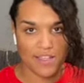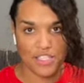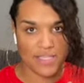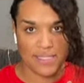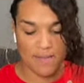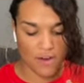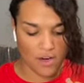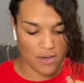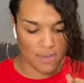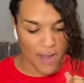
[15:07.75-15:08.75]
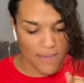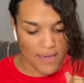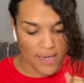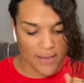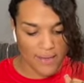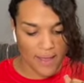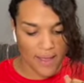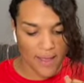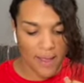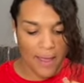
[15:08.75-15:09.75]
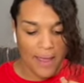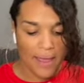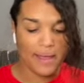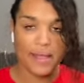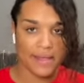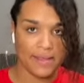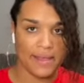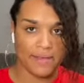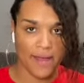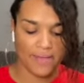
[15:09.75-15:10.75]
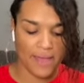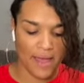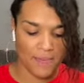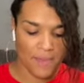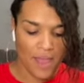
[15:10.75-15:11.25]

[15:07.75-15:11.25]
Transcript: she's never heard of anything like that.